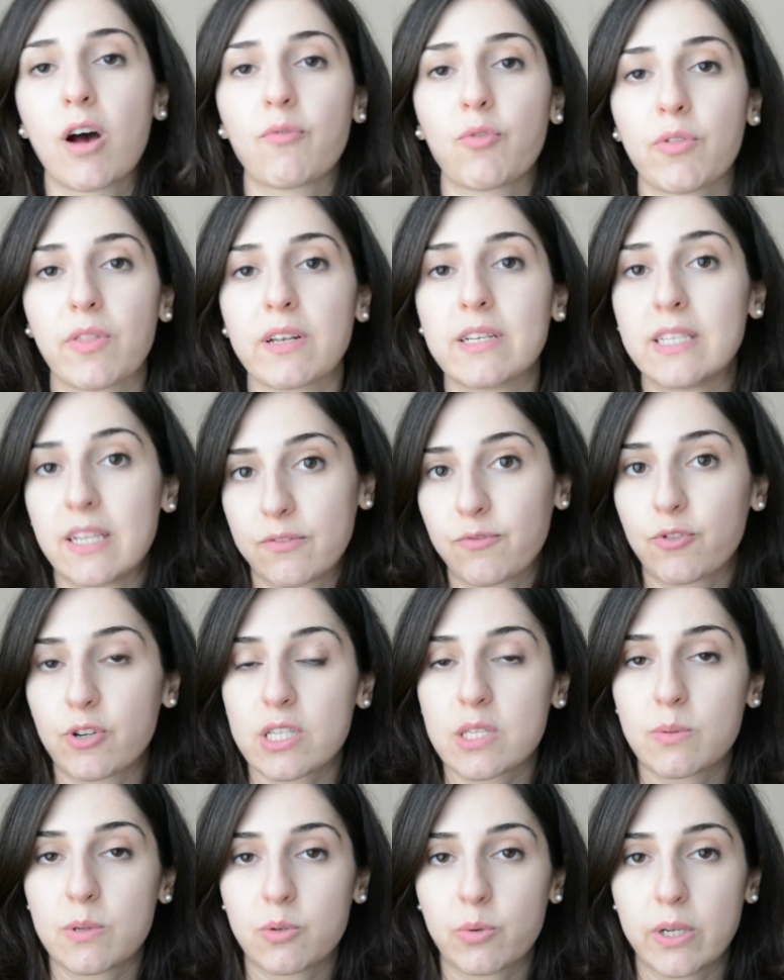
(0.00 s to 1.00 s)
off with the
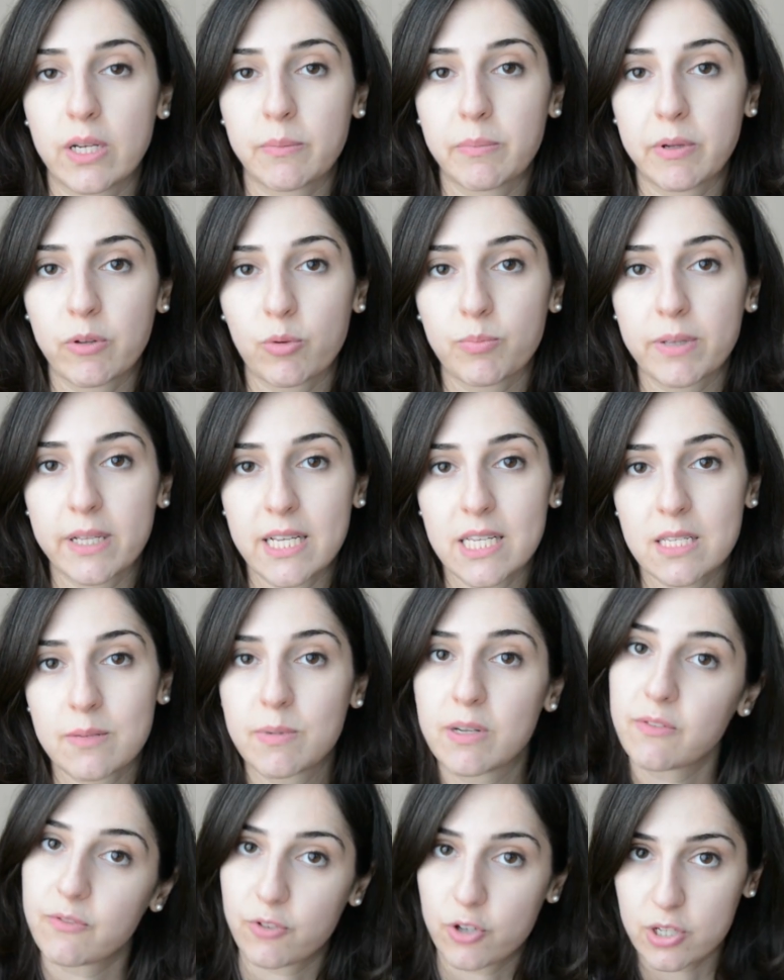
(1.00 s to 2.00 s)
difference between a meal
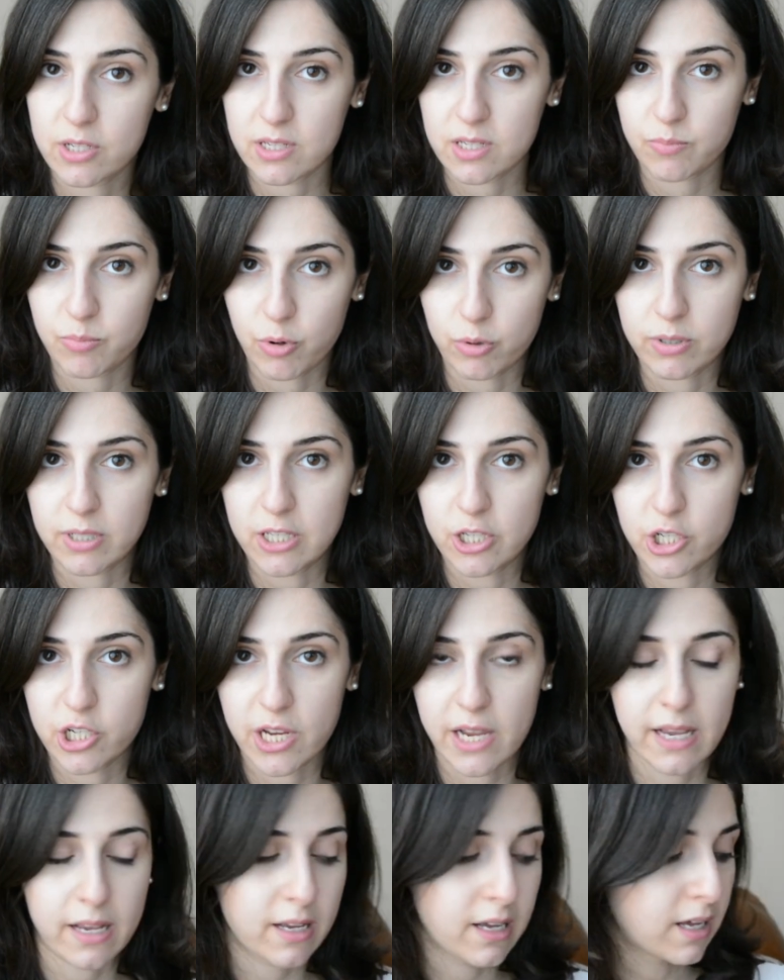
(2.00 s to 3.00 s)
replacement versus a protein
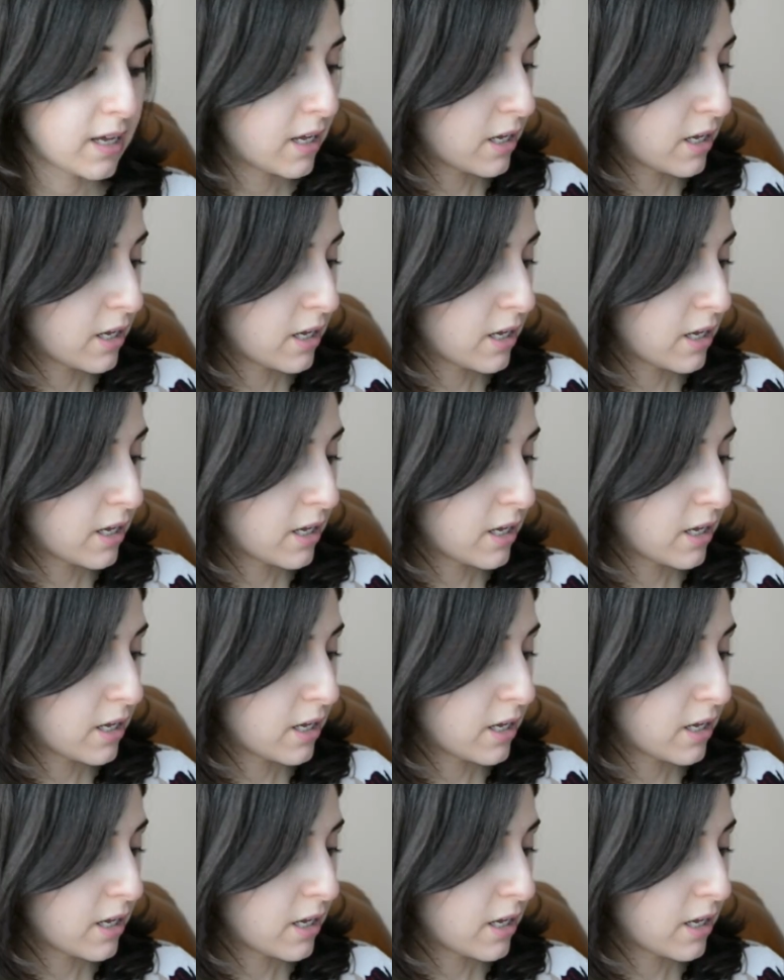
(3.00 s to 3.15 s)
shake.